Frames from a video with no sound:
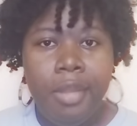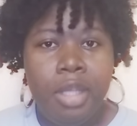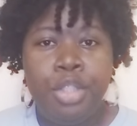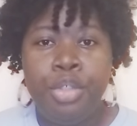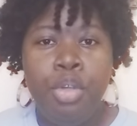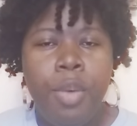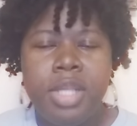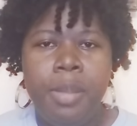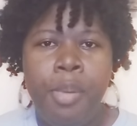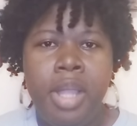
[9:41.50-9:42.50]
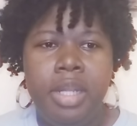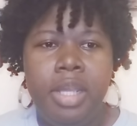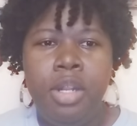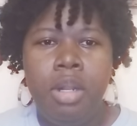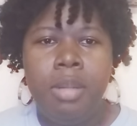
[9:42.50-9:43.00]
Jude wasn't
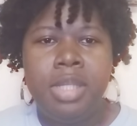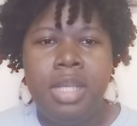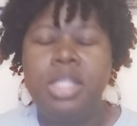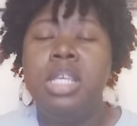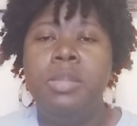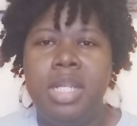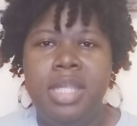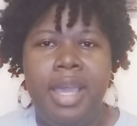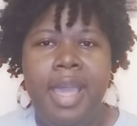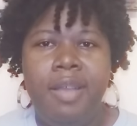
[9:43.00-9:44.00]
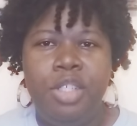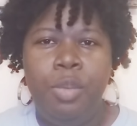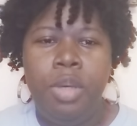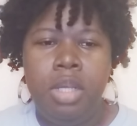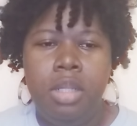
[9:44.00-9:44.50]
pregnant. You know what I'm saying? Excuse me, the second half she
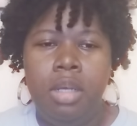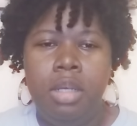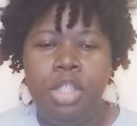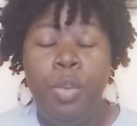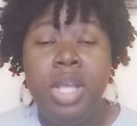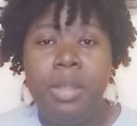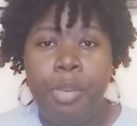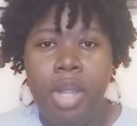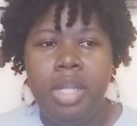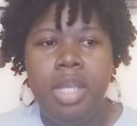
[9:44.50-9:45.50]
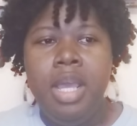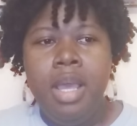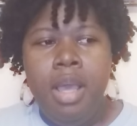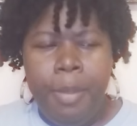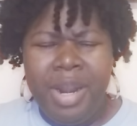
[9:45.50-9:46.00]
was the she wasn't pregnant.
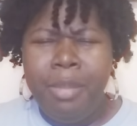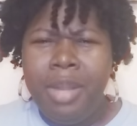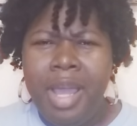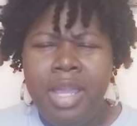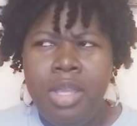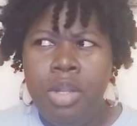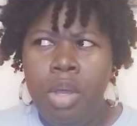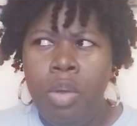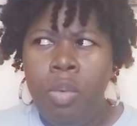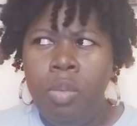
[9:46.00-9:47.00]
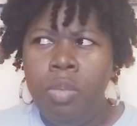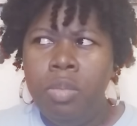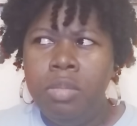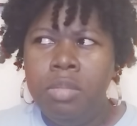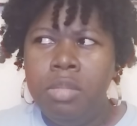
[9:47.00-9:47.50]
But I'm like, you know,
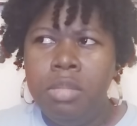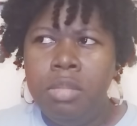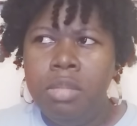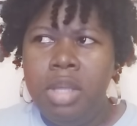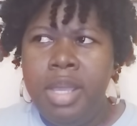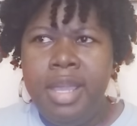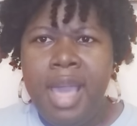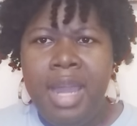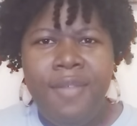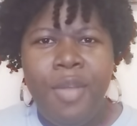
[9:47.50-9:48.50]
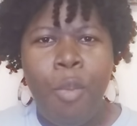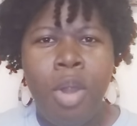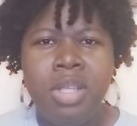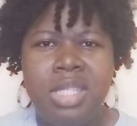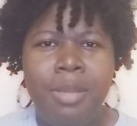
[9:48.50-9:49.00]
it got even
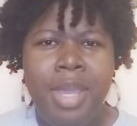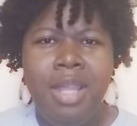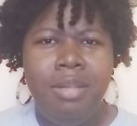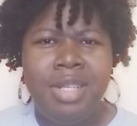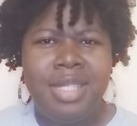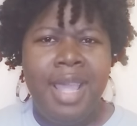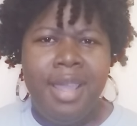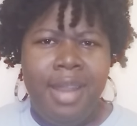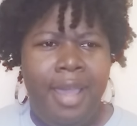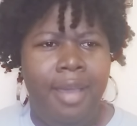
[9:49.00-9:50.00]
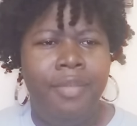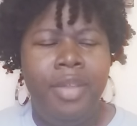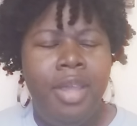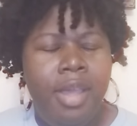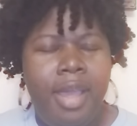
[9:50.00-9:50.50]
worse to me the second half.
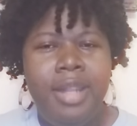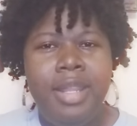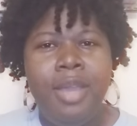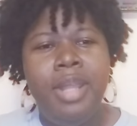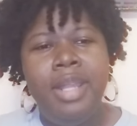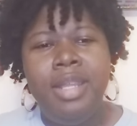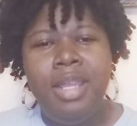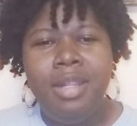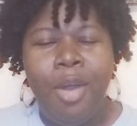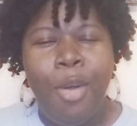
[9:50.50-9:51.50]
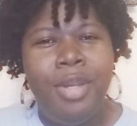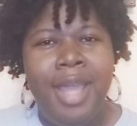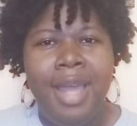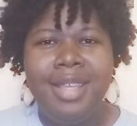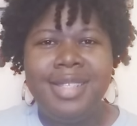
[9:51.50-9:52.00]
And then they did the whole
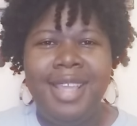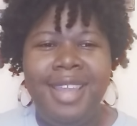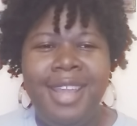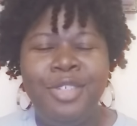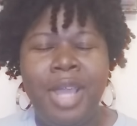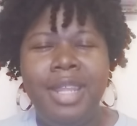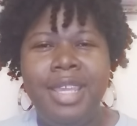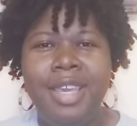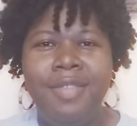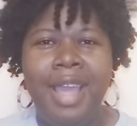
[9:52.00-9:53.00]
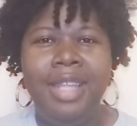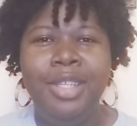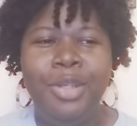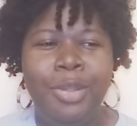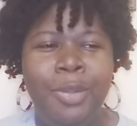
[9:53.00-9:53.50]
Nalex thing. They tried to give like
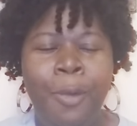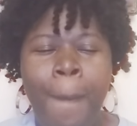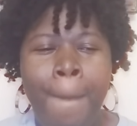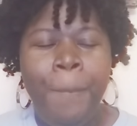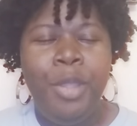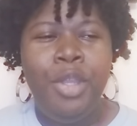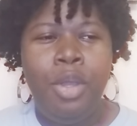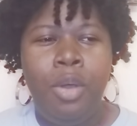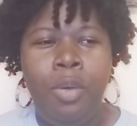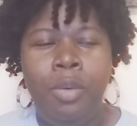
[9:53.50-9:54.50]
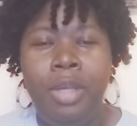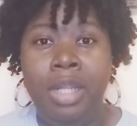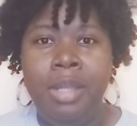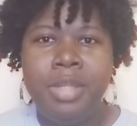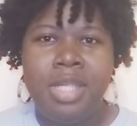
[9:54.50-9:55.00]
little, you know,
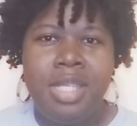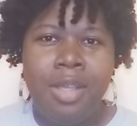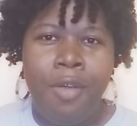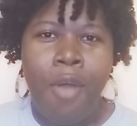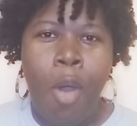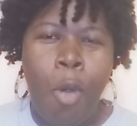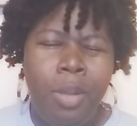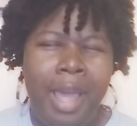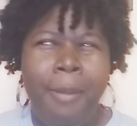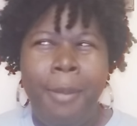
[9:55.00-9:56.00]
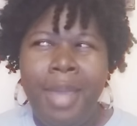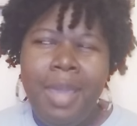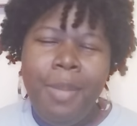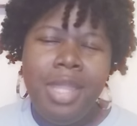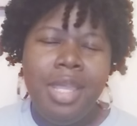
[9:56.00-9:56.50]
glimpses of hope, like
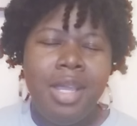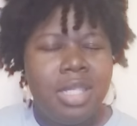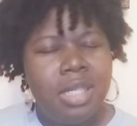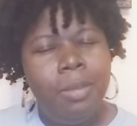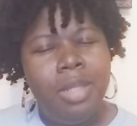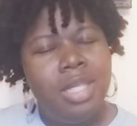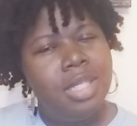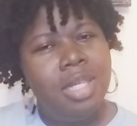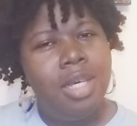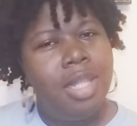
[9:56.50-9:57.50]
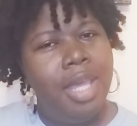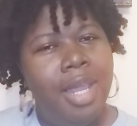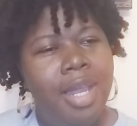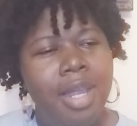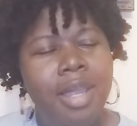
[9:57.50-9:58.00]
maybe there's something still
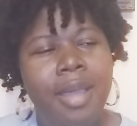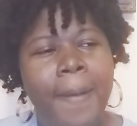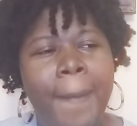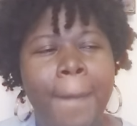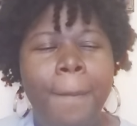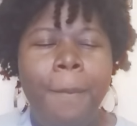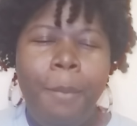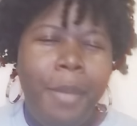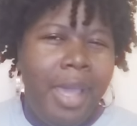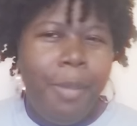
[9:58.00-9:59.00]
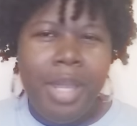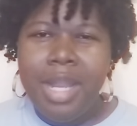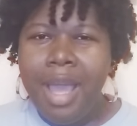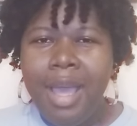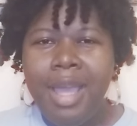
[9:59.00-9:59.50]
there. Maybe
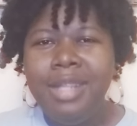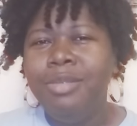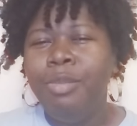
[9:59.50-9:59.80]
not.